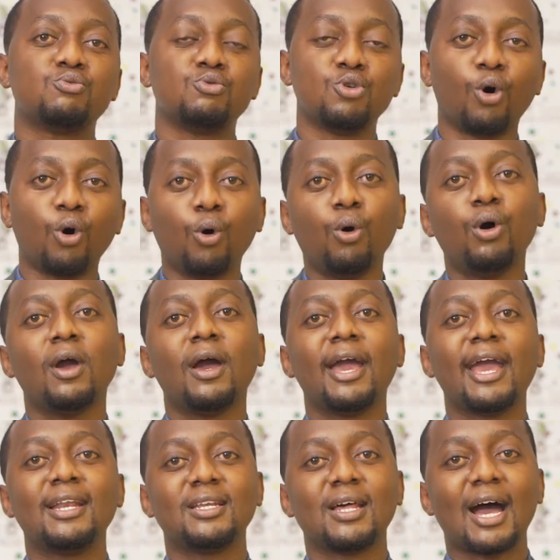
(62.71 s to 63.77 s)
know
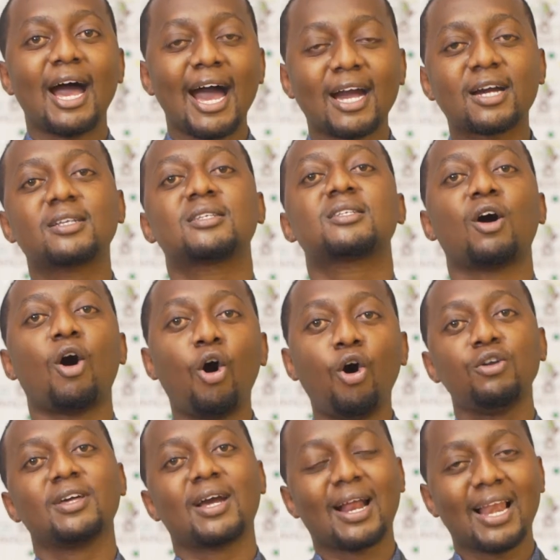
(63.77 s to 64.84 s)
and act
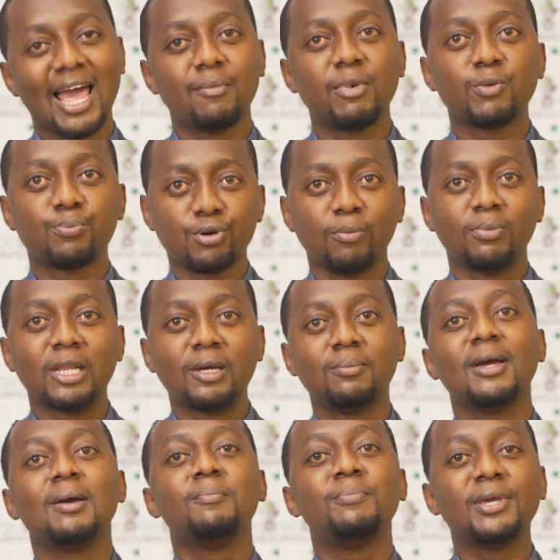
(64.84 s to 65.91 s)
on the climate
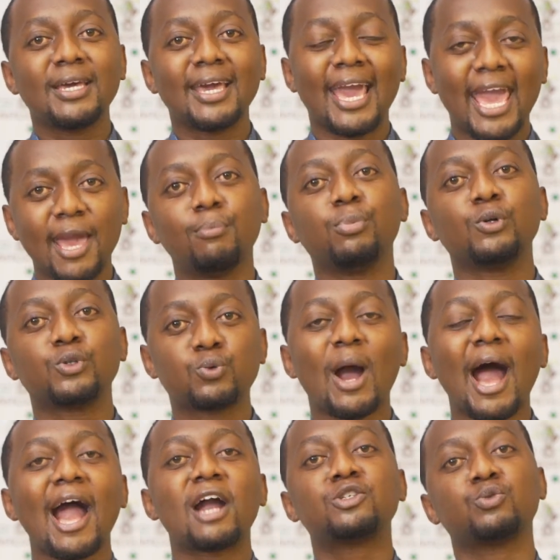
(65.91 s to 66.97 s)
problem, being able to
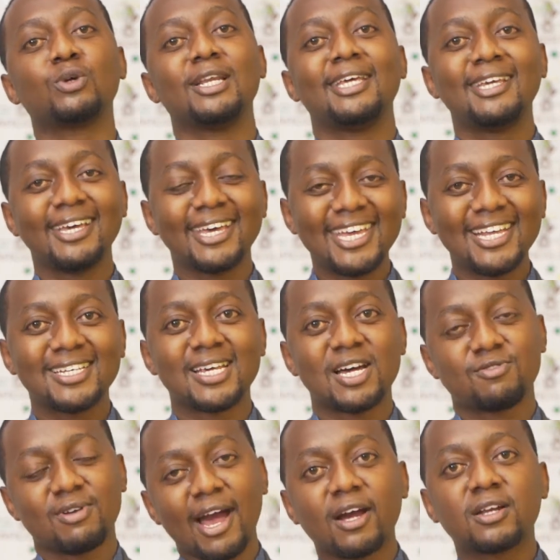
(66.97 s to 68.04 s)
actually
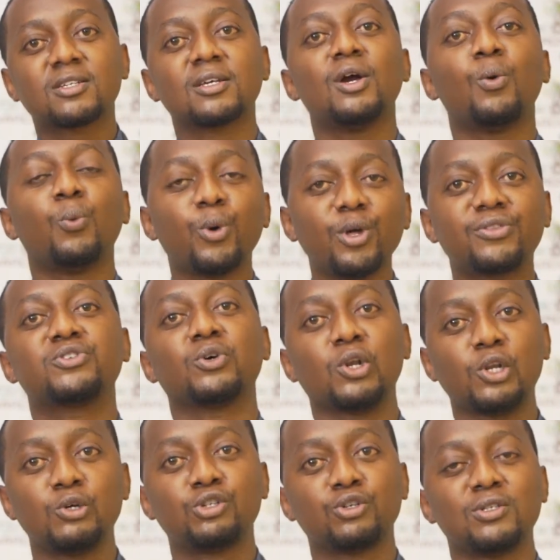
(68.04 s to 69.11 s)
interact with
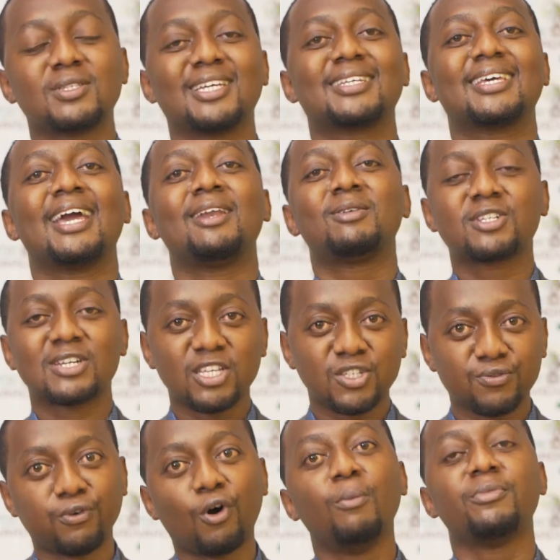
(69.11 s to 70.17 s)
solutions that can
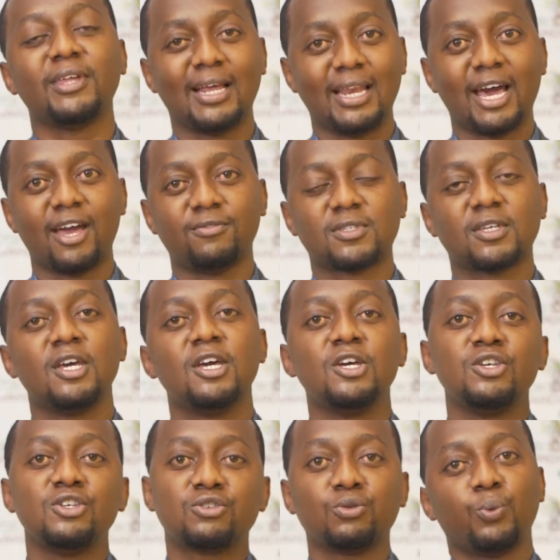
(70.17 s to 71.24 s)
transform their lives.
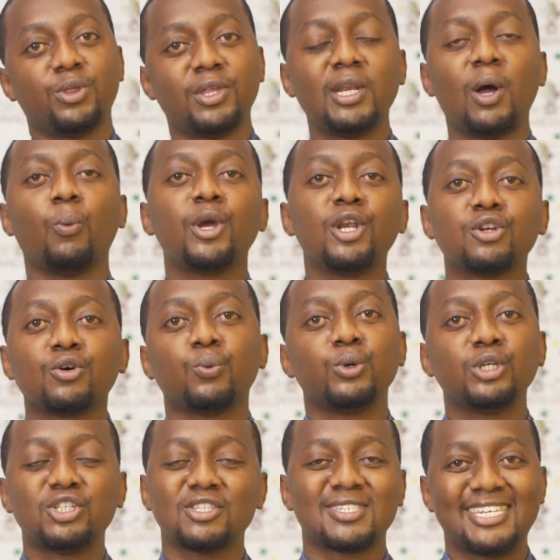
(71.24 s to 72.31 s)
So within a window
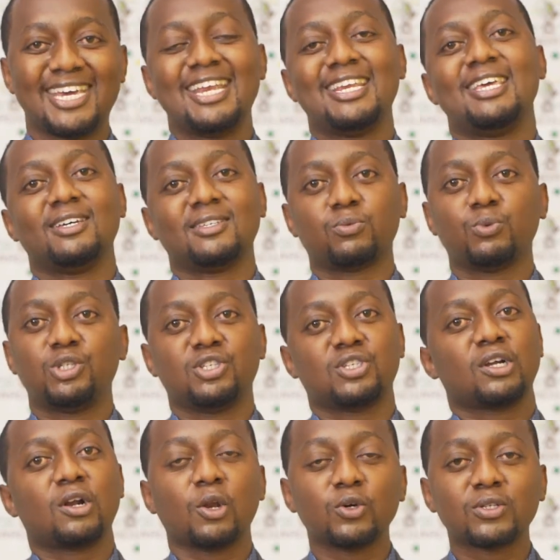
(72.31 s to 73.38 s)
which is 10 years, which is
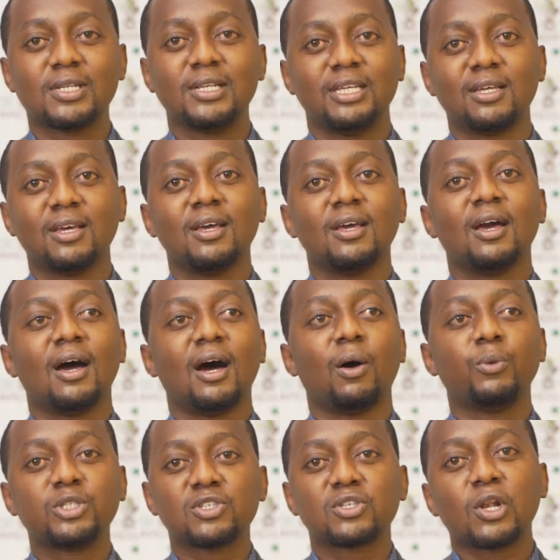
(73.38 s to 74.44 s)
closing
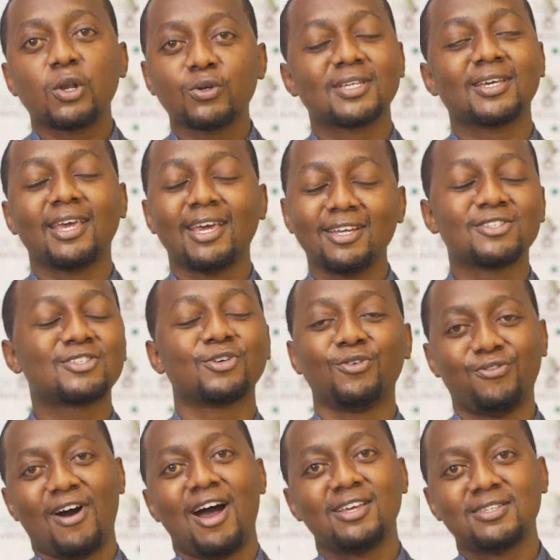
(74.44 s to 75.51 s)
in so
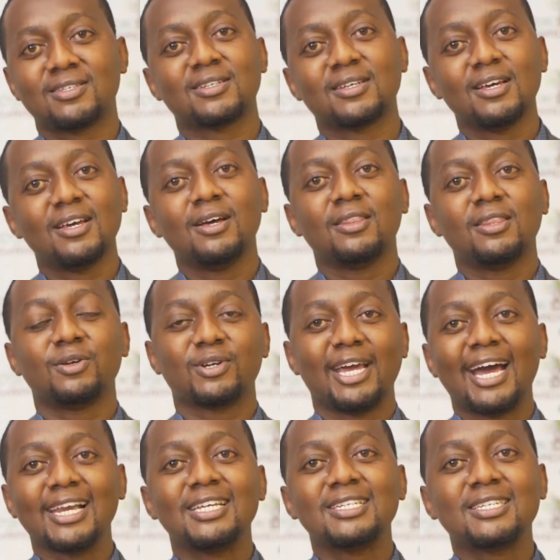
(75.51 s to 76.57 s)
fast, the
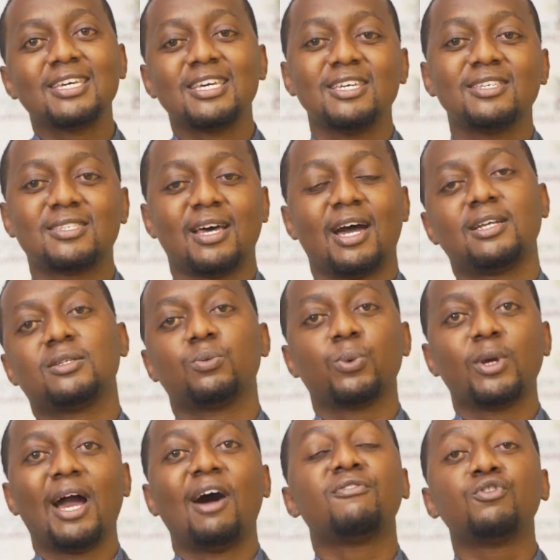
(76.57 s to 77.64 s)
reality is that
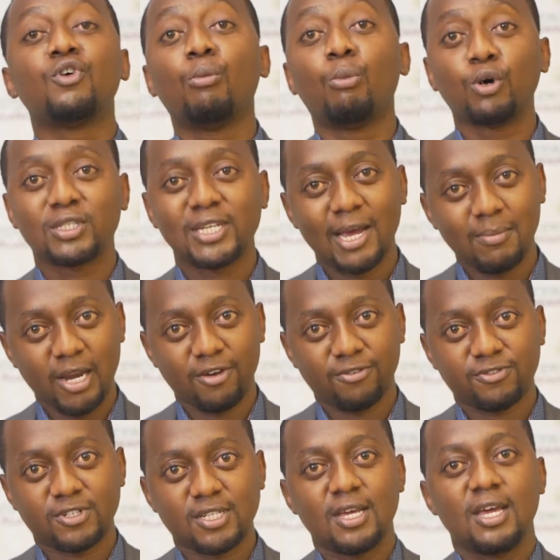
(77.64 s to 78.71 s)
we have no more time
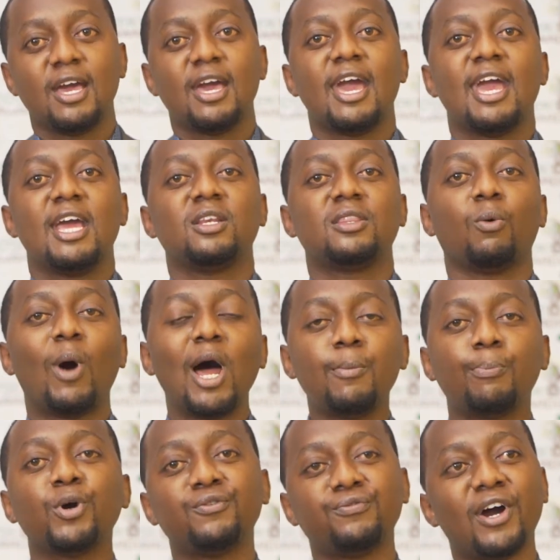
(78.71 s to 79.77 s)
left. And the
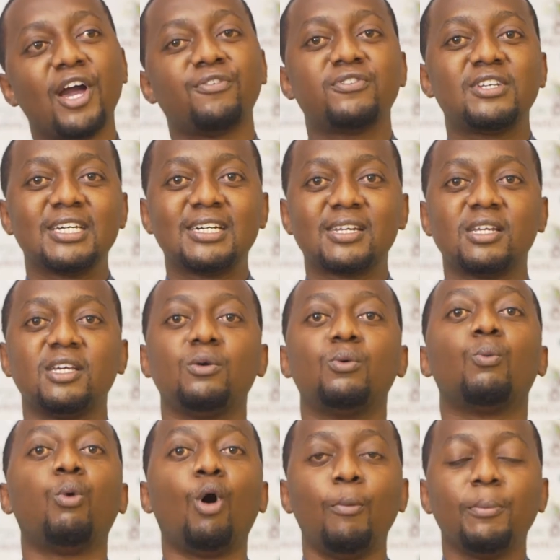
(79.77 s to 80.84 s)
1.5 degree
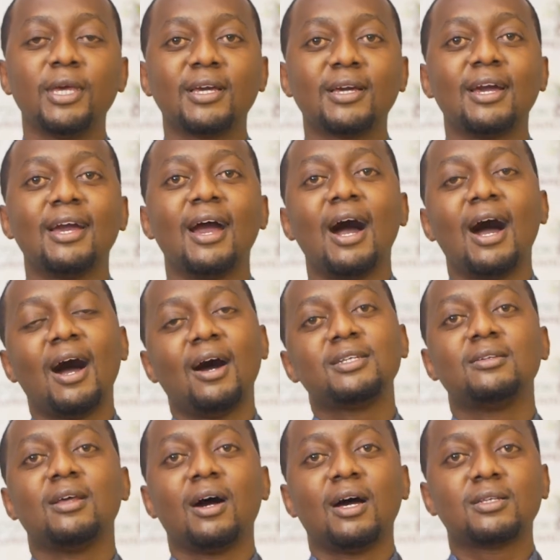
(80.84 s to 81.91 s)
warming
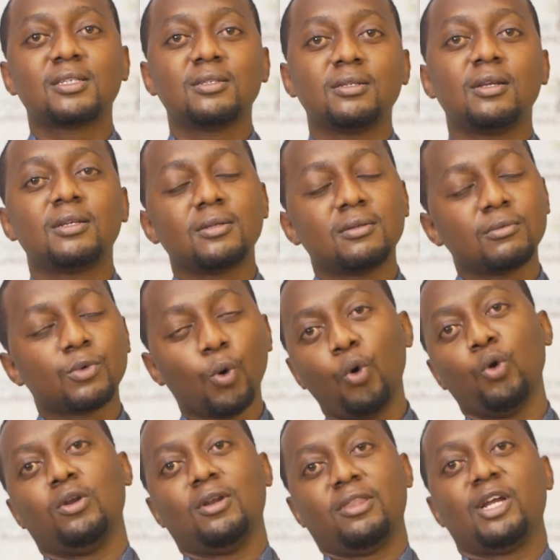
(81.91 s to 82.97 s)

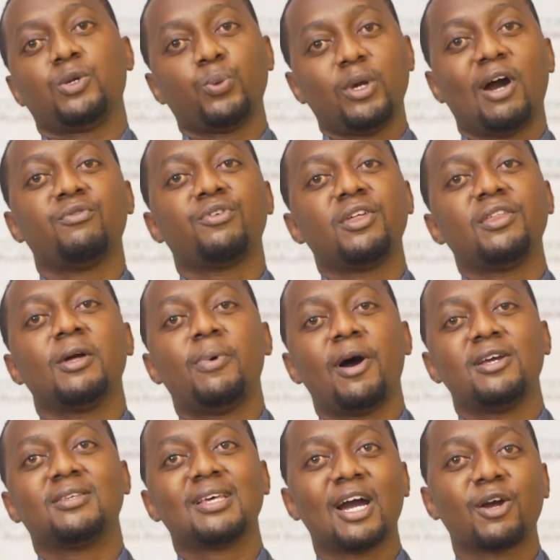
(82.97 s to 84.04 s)
goal that we have within the
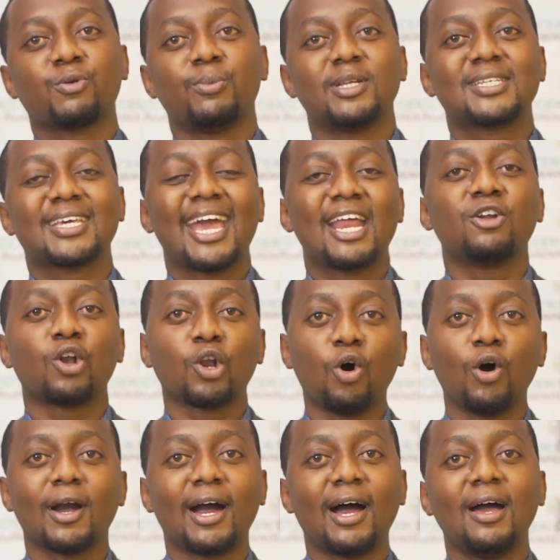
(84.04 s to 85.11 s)
Paris Agreement can no
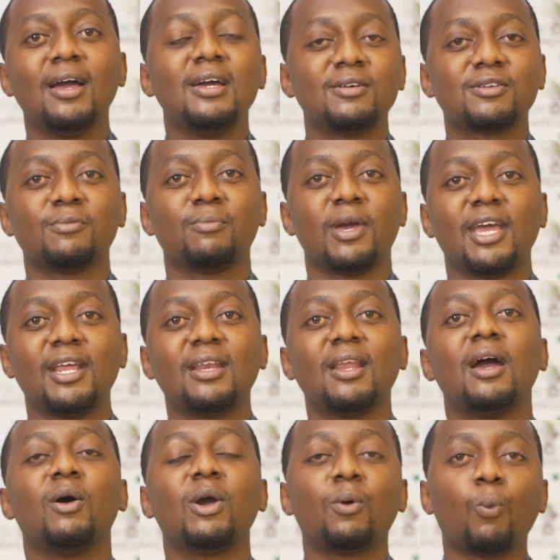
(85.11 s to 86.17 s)
longer
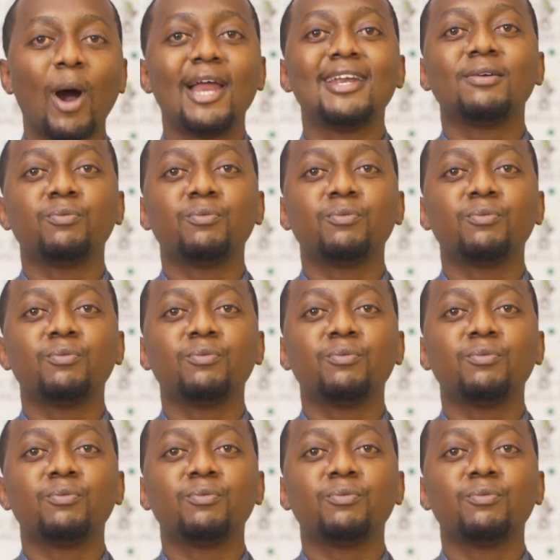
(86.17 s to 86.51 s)
remain one